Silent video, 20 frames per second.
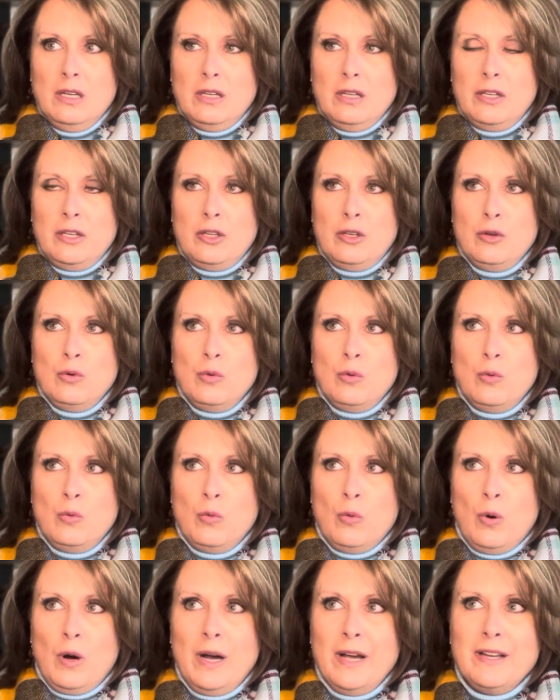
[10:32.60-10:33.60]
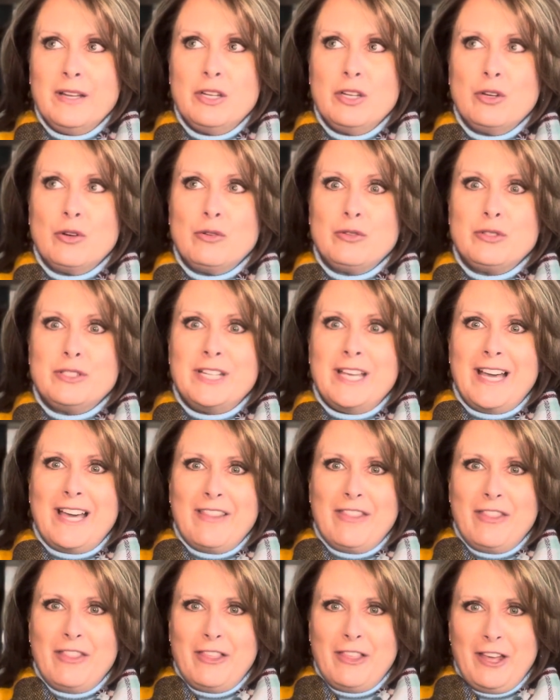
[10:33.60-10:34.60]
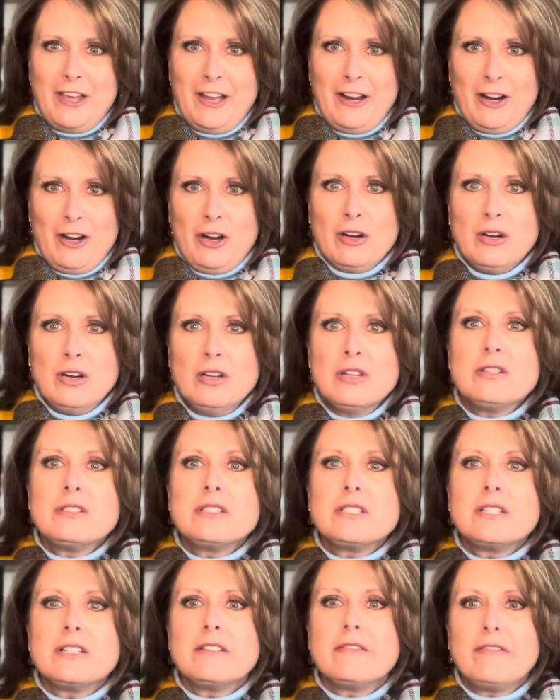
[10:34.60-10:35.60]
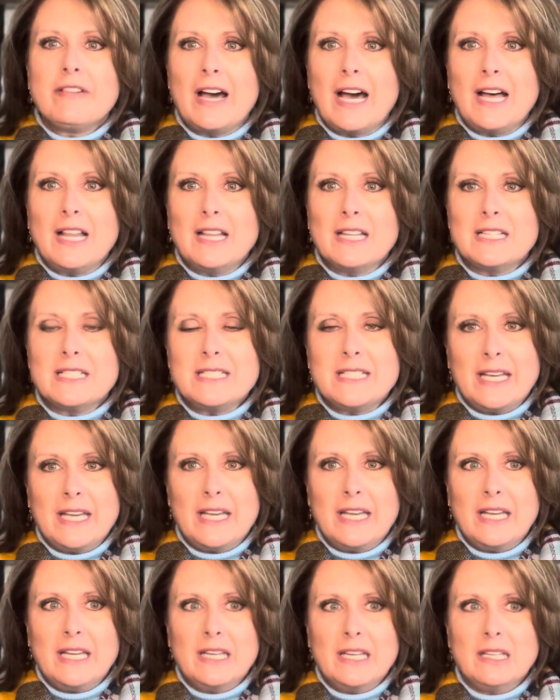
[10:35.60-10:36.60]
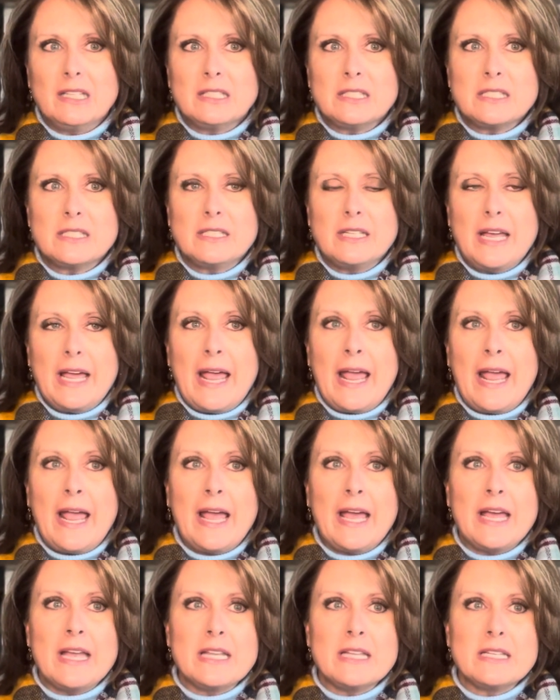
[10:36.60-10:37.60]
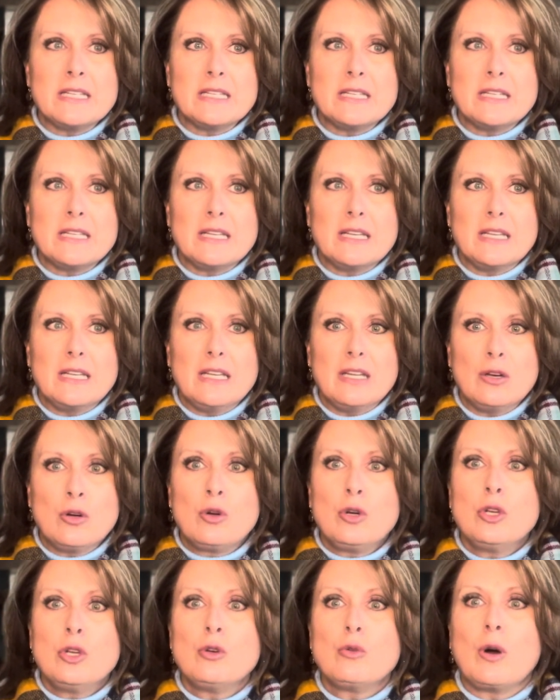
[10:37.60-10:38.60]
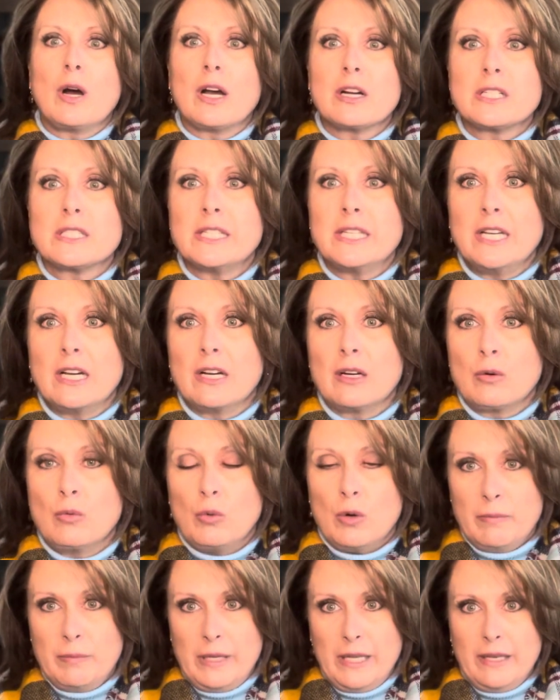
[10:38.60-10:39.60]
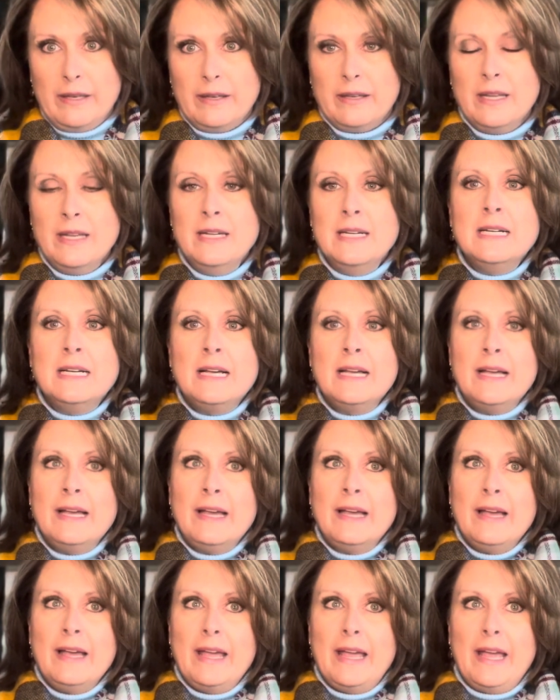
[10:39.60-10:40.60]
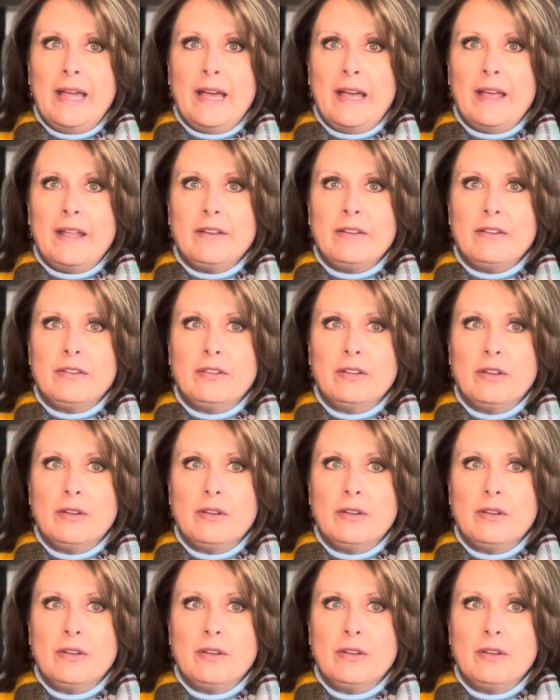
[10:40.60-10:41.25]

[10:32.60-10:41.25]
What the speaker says: want your dad there to validate and who you are as a young woman and